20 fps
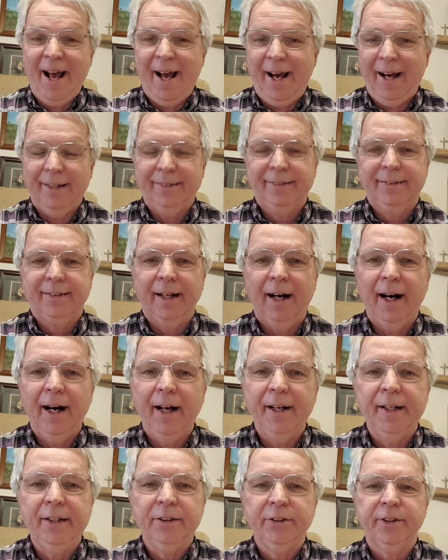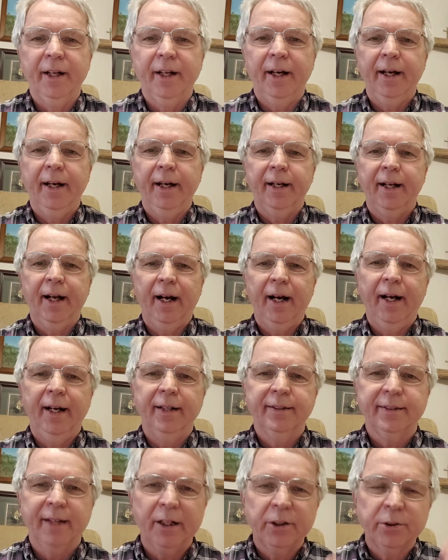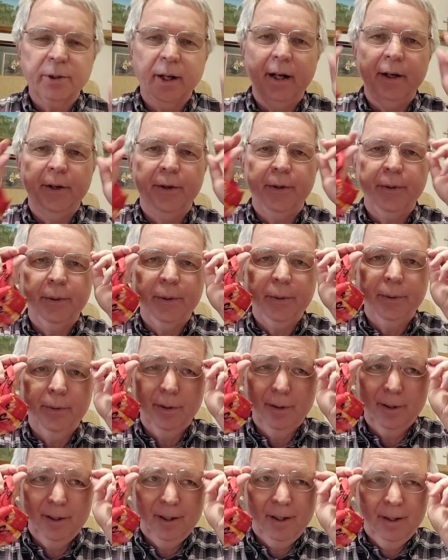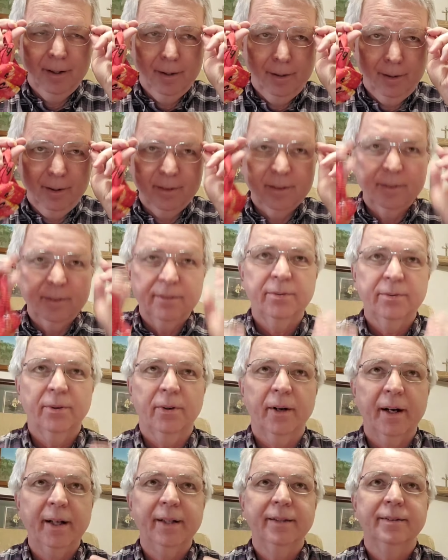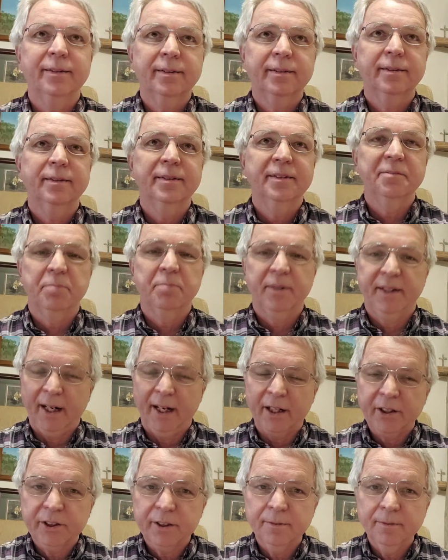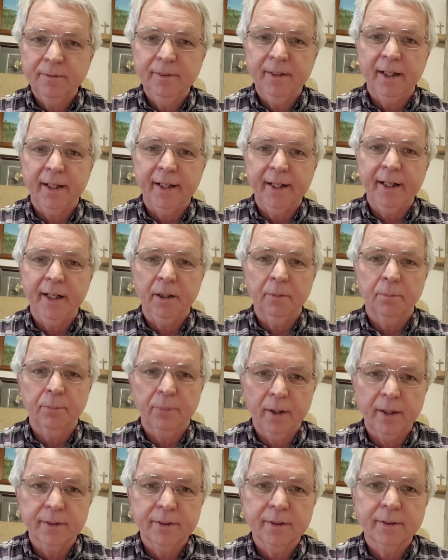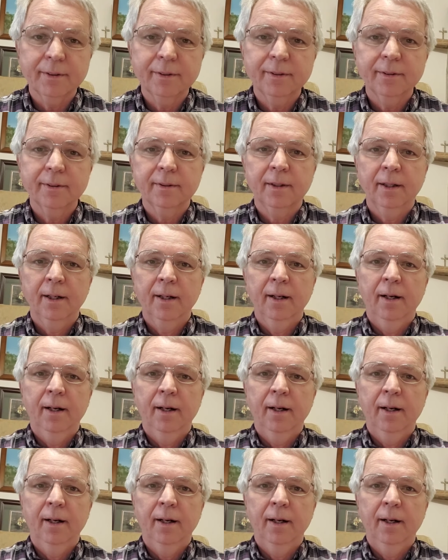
Ask God each day, and as I try to do, for His protection and healing presence.